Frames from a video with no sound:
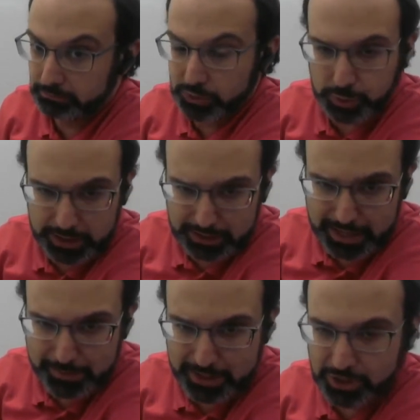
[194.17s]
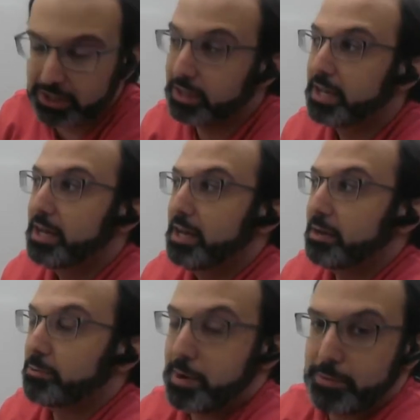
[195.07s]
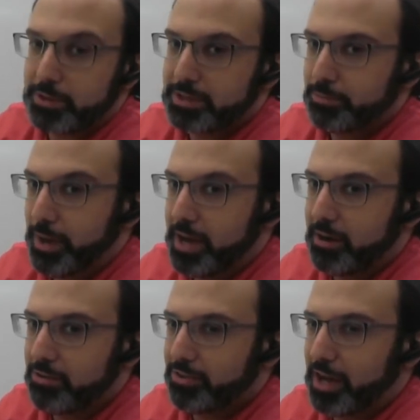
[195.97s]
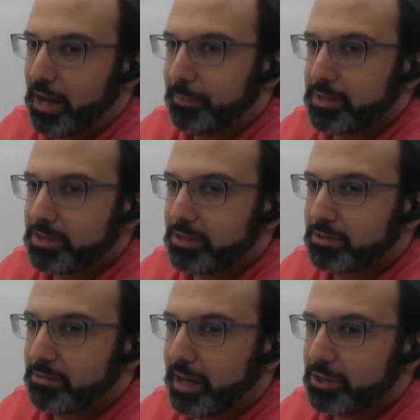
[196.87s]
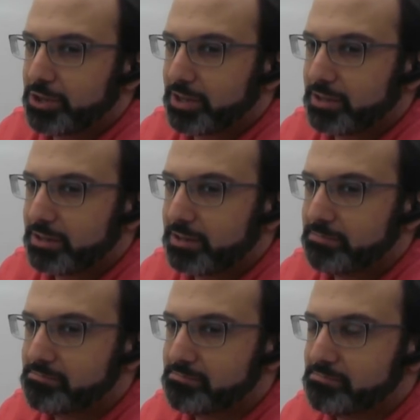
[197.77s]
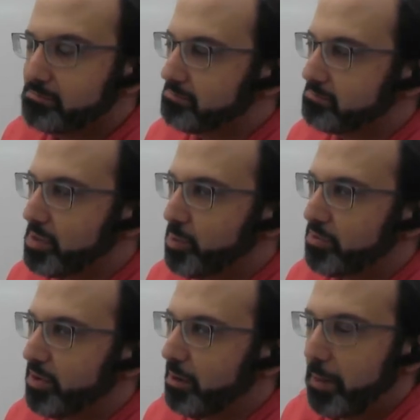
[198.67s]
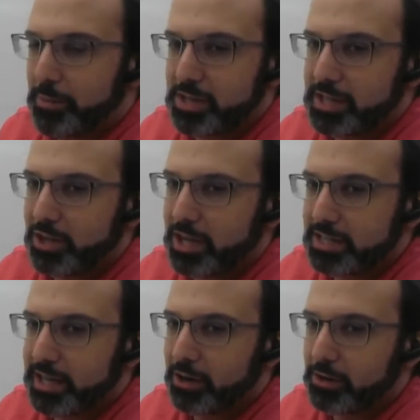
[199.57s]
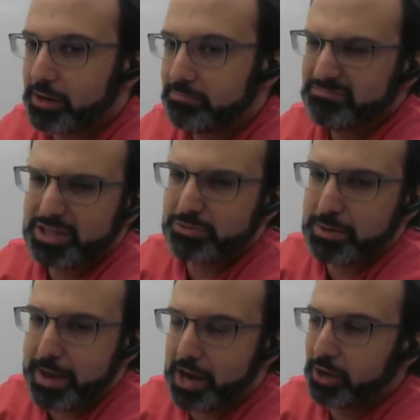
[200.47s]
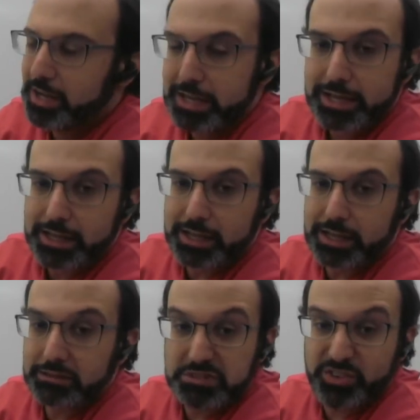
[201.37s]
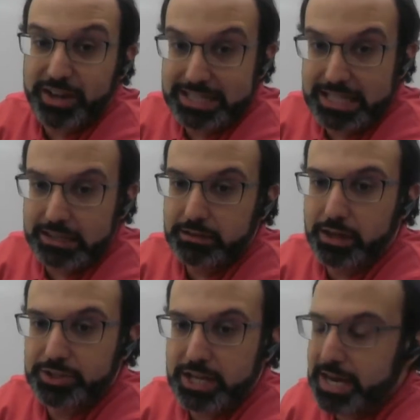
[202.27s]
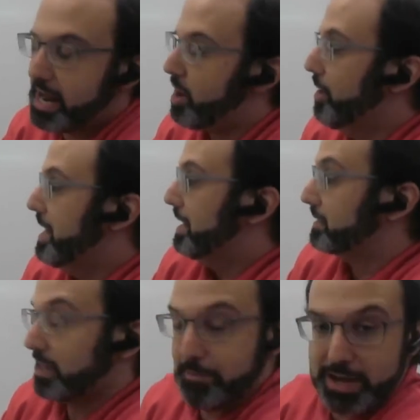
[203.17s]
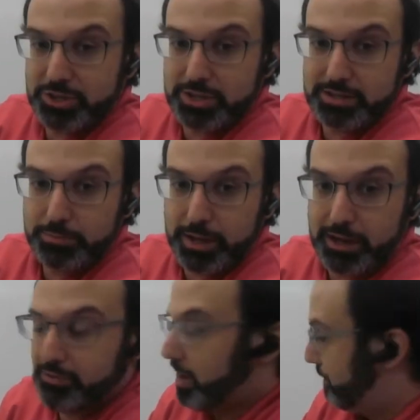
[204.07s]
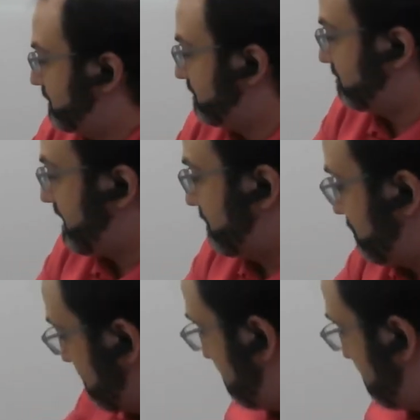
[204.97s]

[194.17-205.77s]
What's a dimension? Remember, it's a pair of opposite directions. I wonder if I remembered to tell you guys that earlier. Doesn't really matter. If I didn't, I'll tell you now. A dimension is a pair of opposite directions.